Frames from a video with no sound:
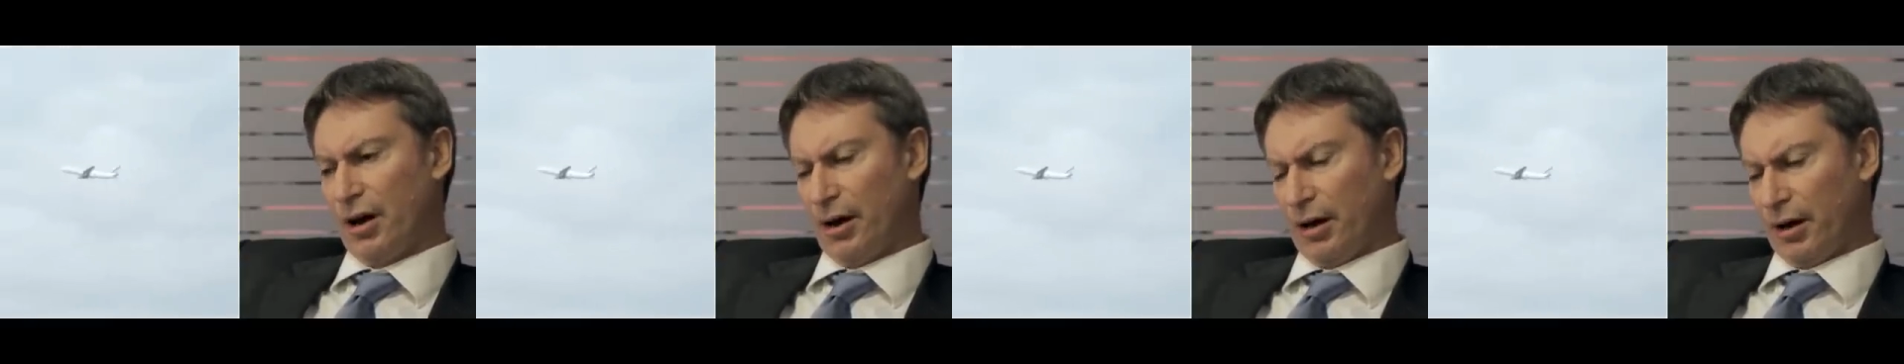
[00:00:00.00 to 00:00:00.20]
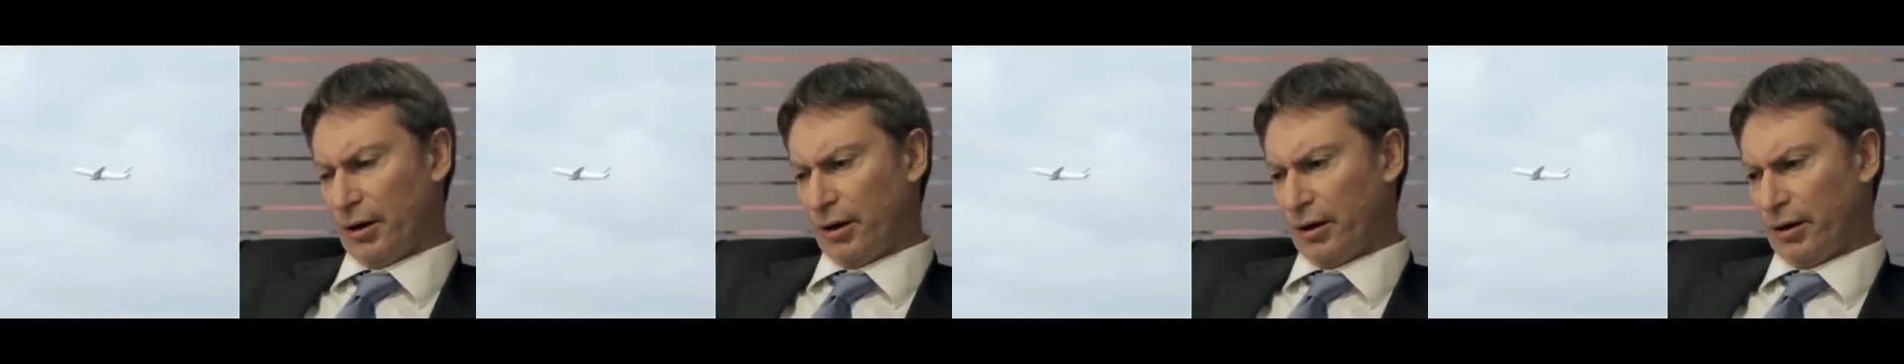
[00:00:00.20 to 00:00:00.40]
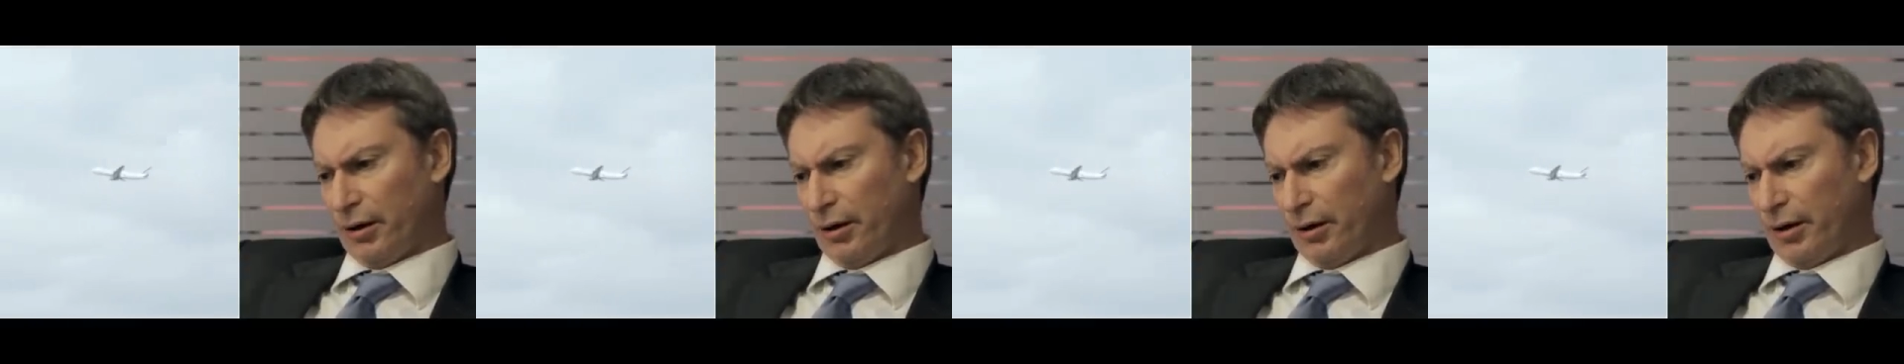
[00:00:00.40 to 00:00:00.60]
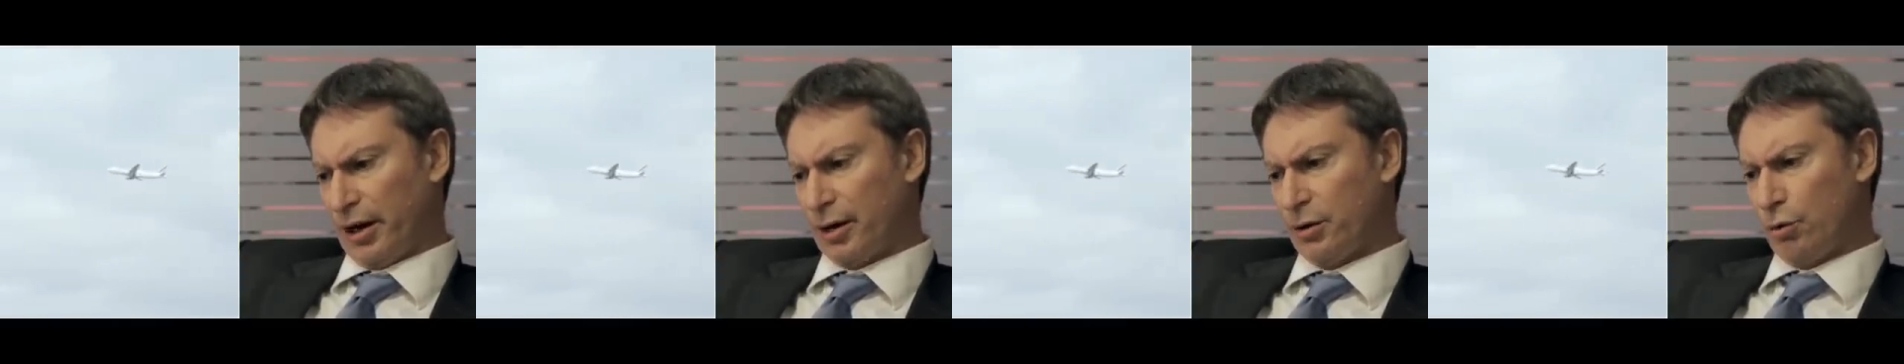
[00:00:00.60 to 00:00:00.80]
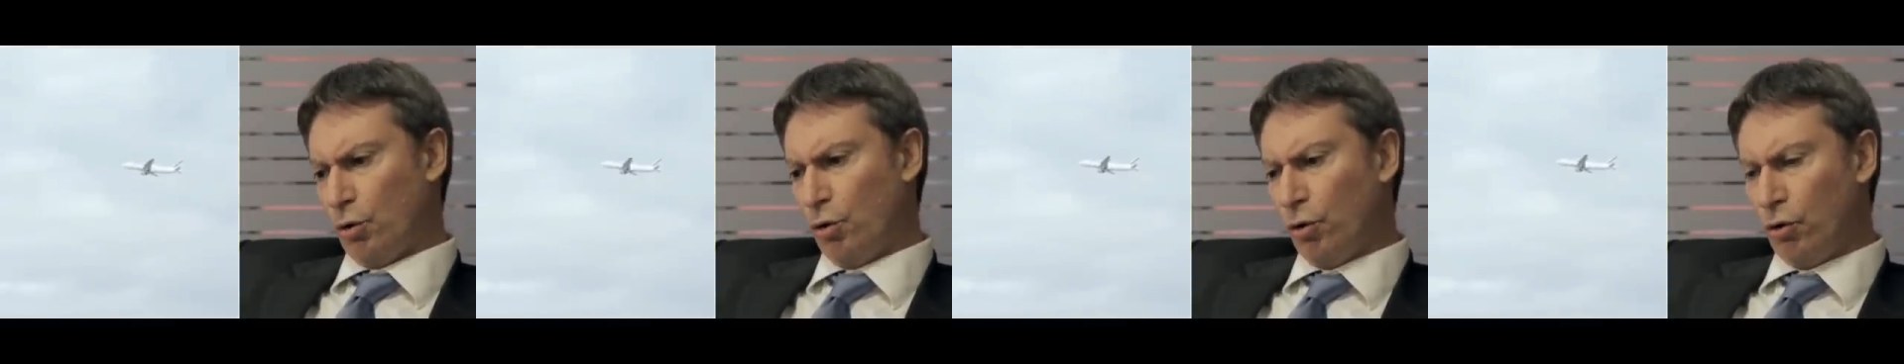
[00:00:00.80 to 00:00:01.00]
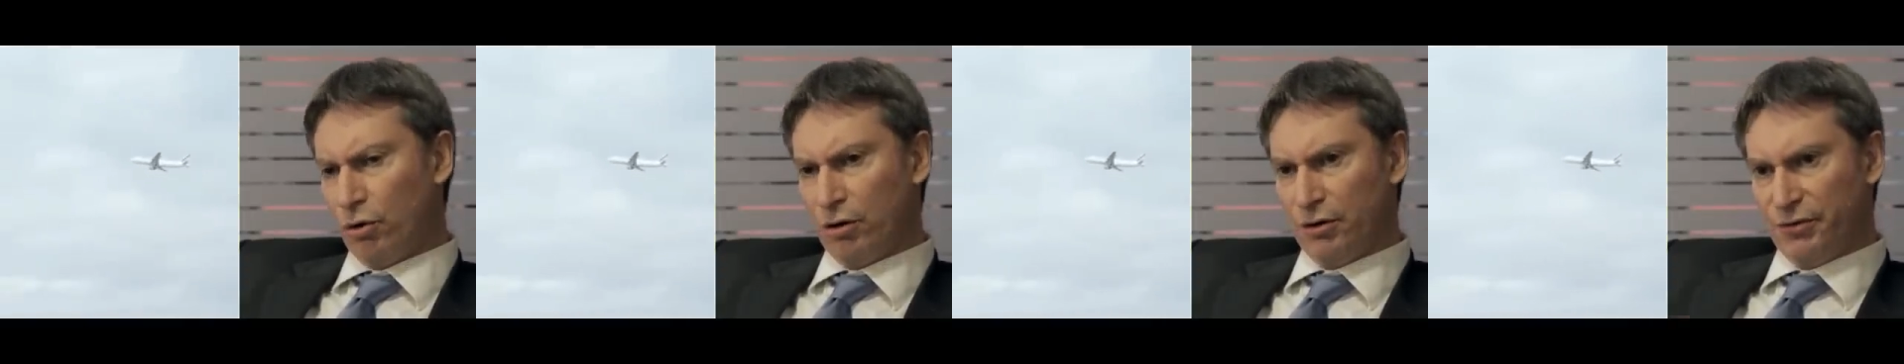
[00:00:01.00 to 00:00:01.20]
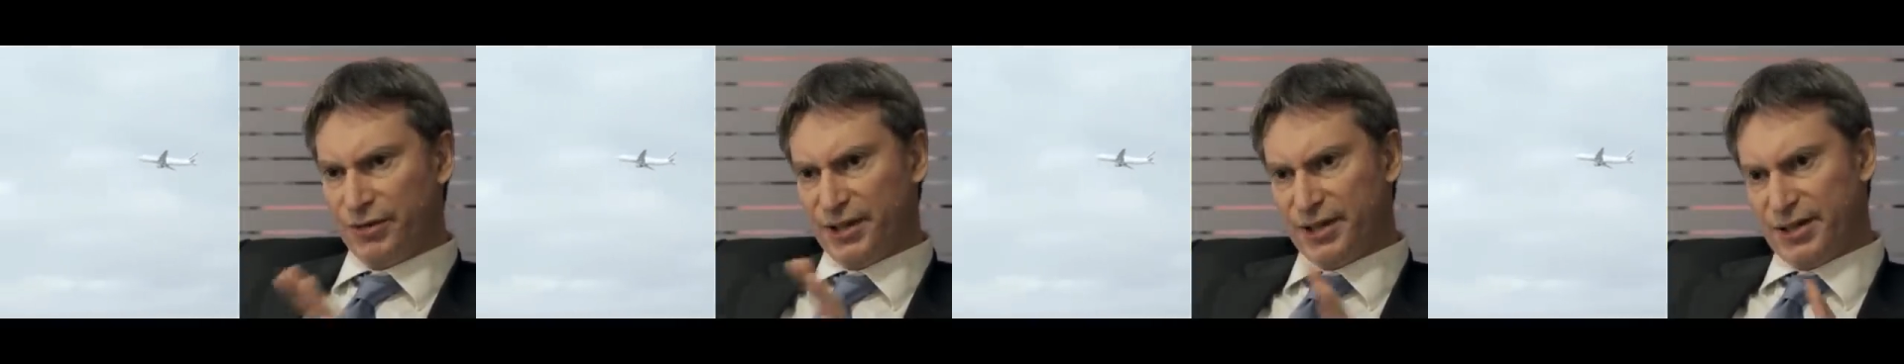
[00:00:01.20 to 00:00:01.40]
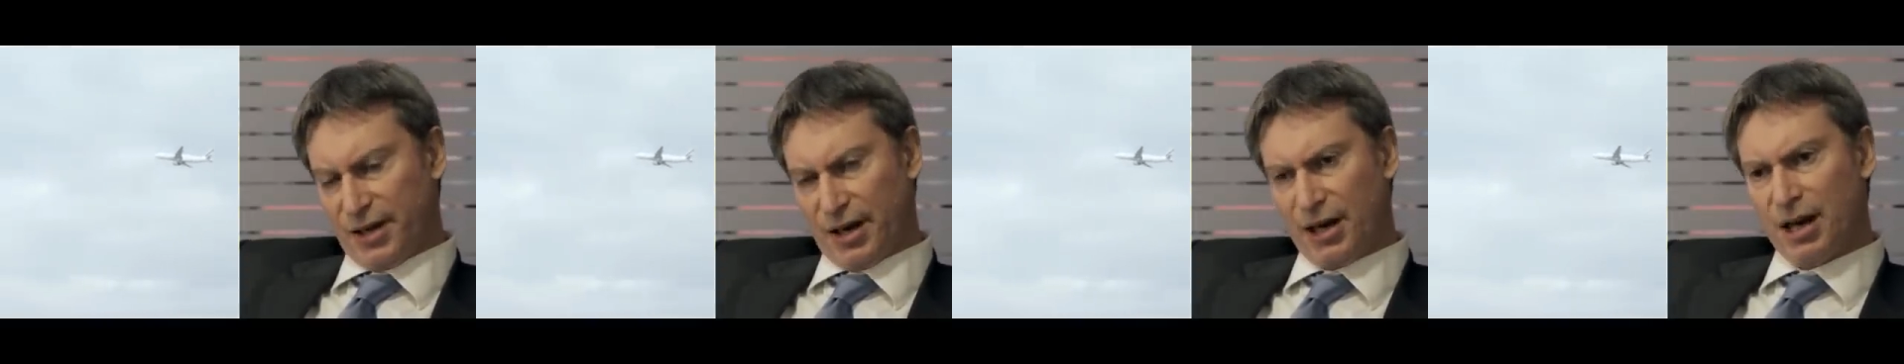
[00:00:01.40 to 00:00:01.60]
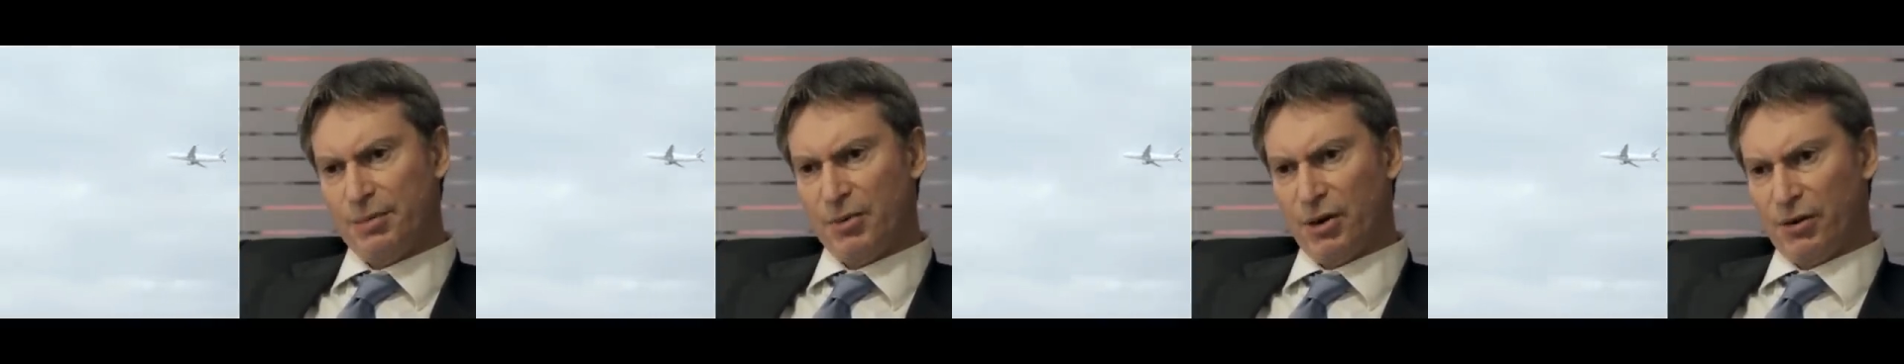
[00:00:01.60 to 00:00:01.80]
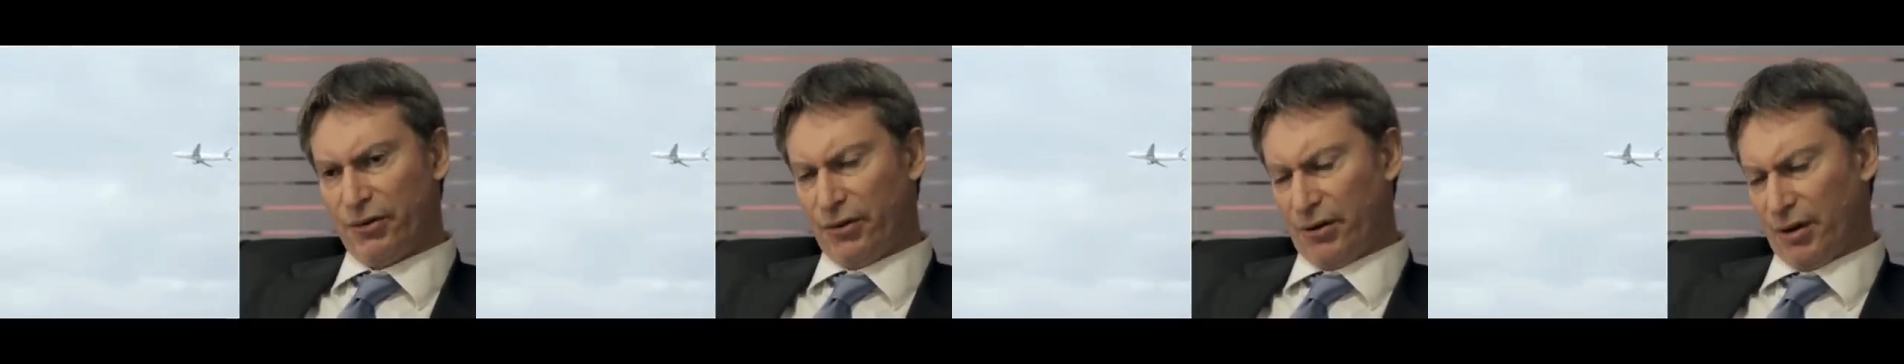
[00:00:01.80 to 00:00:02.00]
Uh, and all these
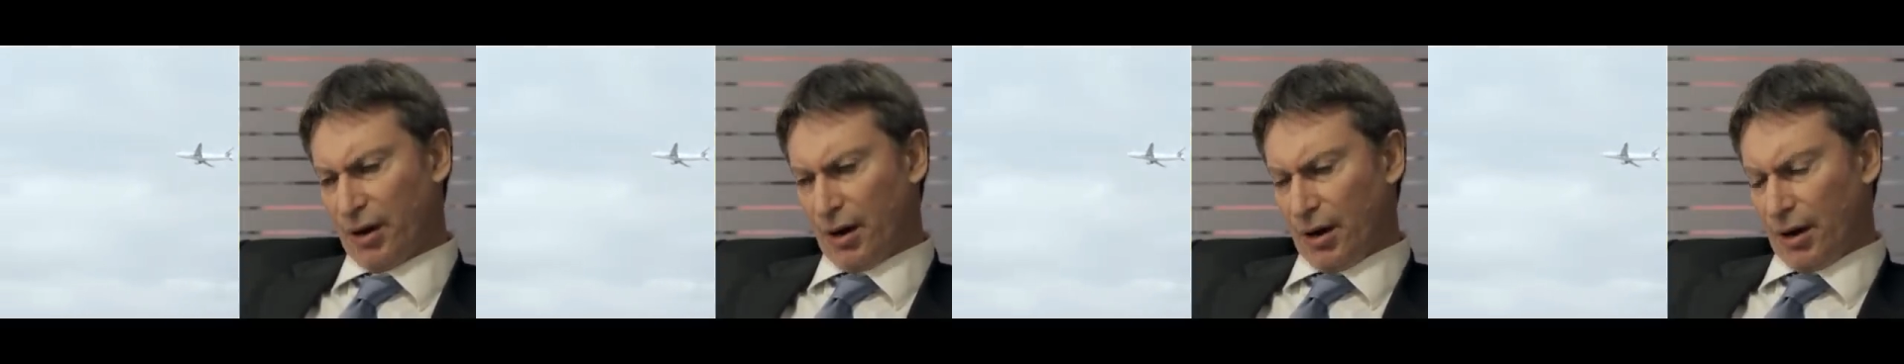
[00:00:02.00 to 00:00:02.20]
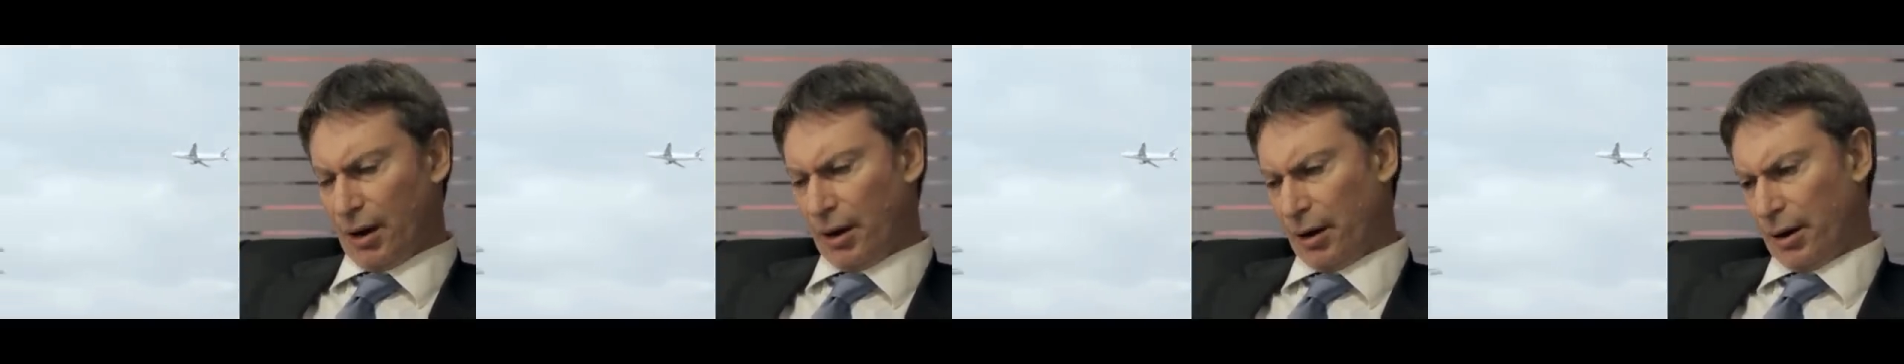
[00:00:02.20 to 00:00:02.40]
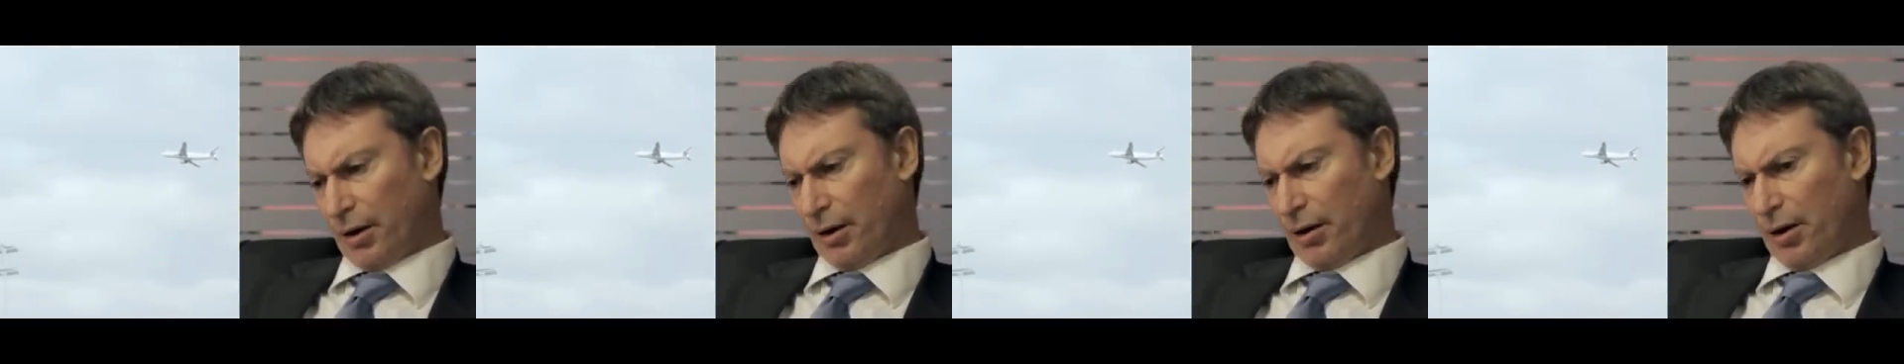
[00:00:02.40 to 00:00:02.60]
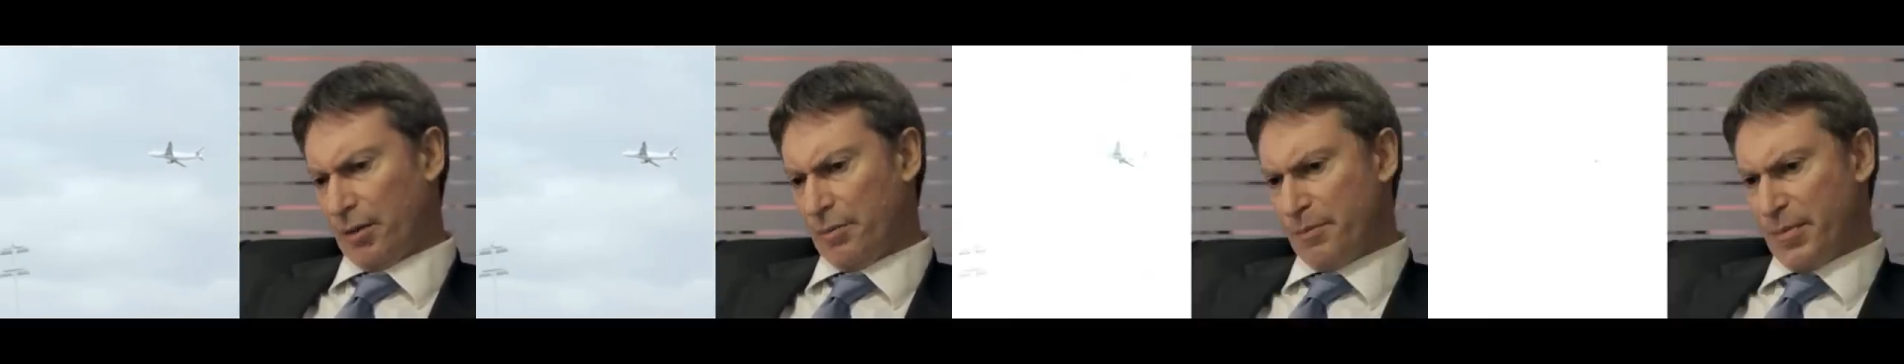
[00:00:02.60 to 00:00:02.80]
elements uh,